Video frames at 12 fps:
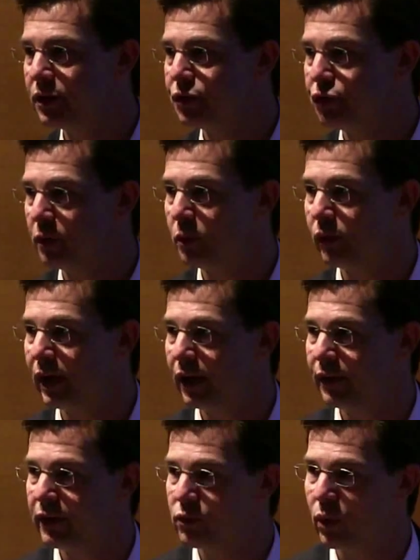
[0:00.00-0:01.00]
intradermal route,
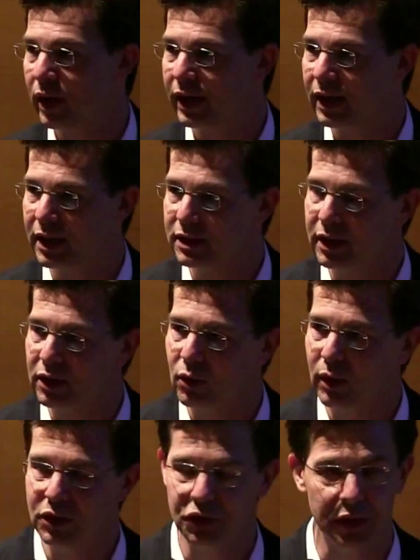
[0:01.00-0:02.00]
and that's why I had asked that
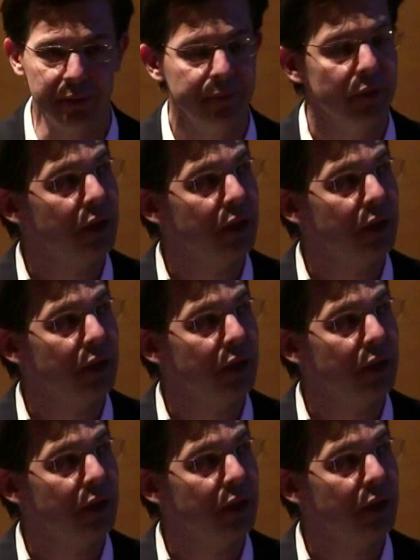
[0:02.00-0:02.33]
question.